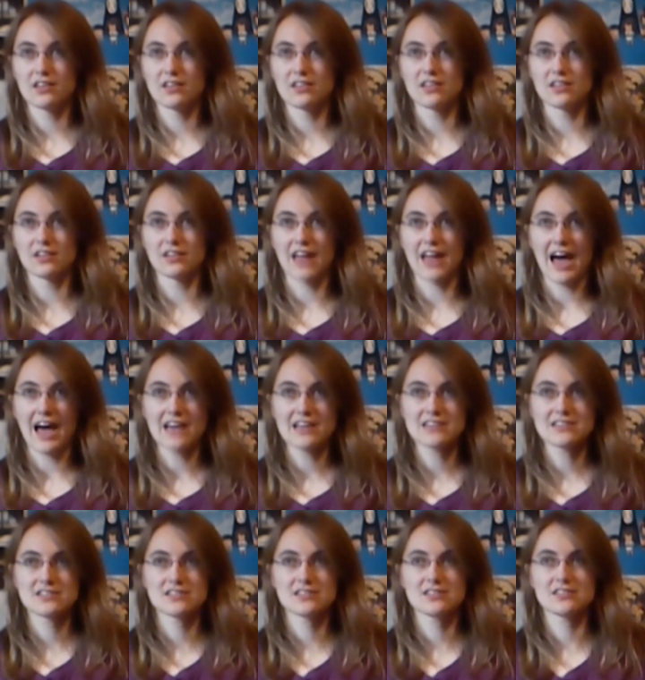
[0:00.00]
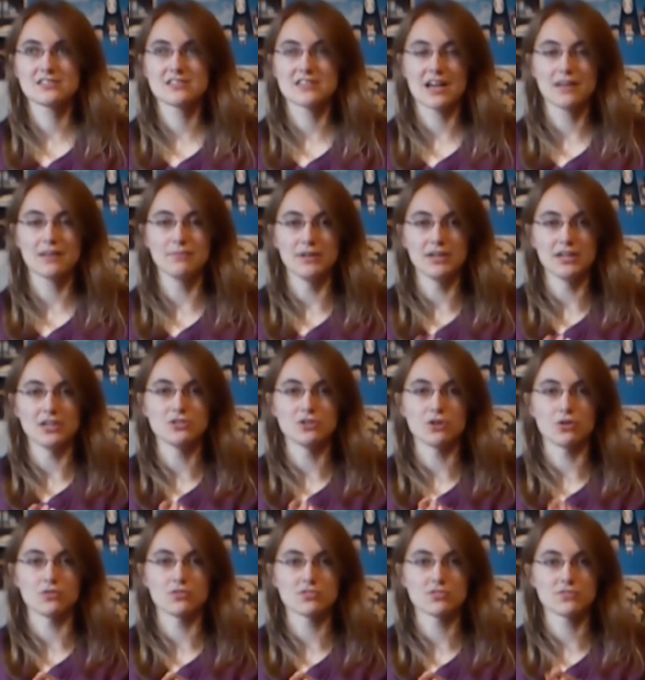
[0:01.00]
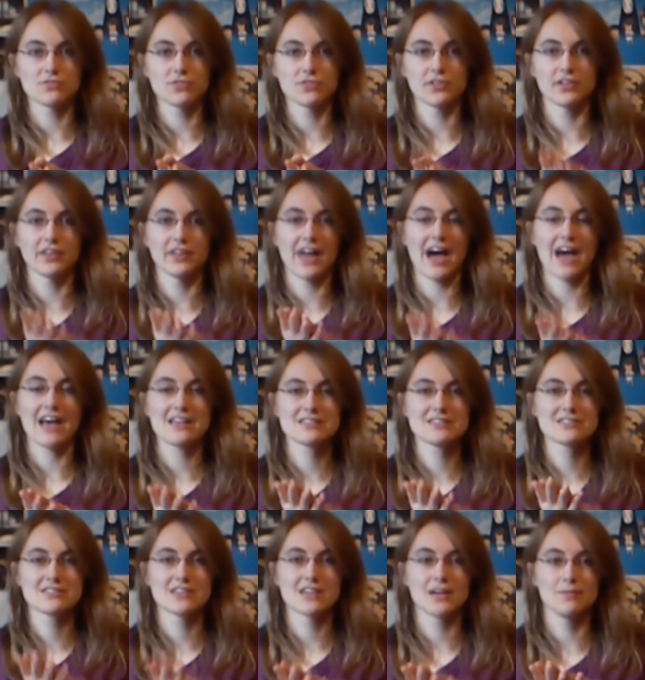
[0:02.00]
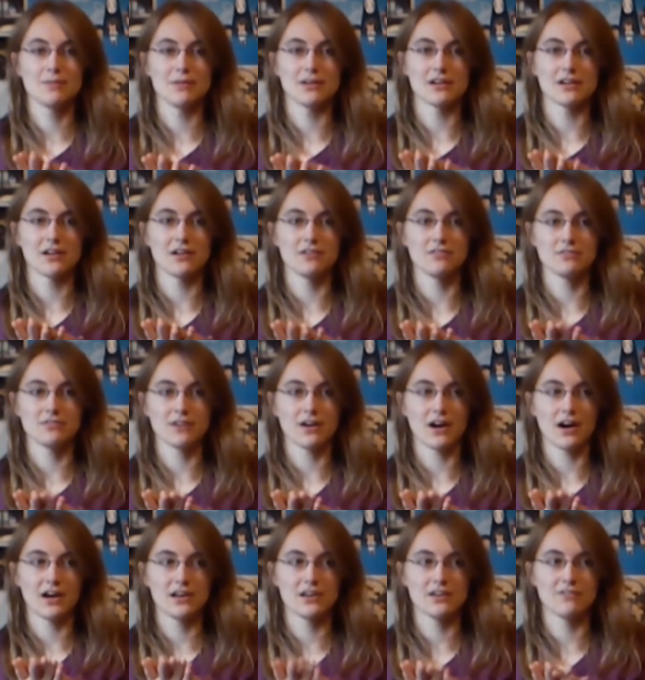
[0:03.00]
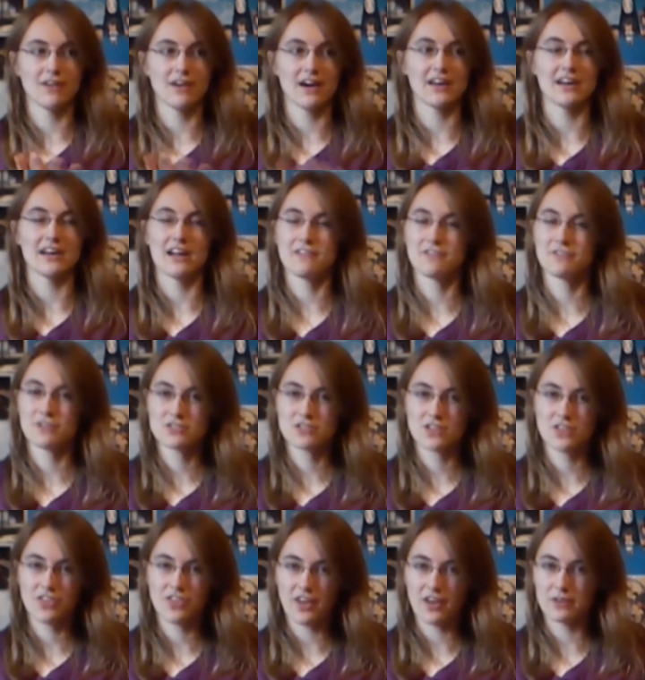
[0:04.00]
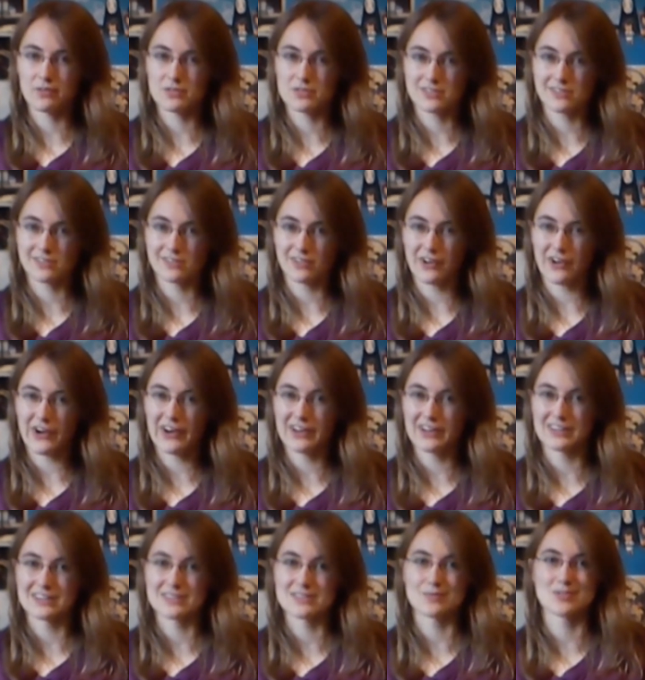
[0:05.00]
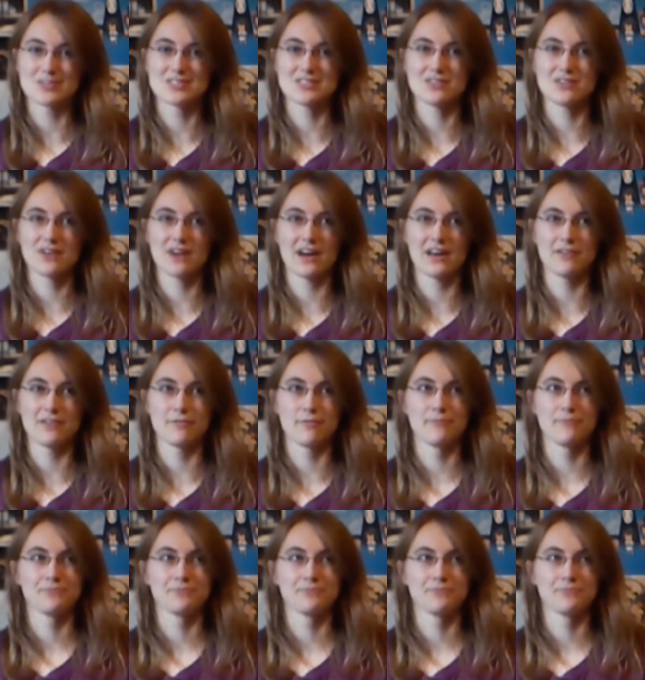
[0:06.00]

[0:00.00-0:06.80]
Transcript: the last segment he chose for the last segment of Undivided. At first I thought it was a little odd because it was still kind of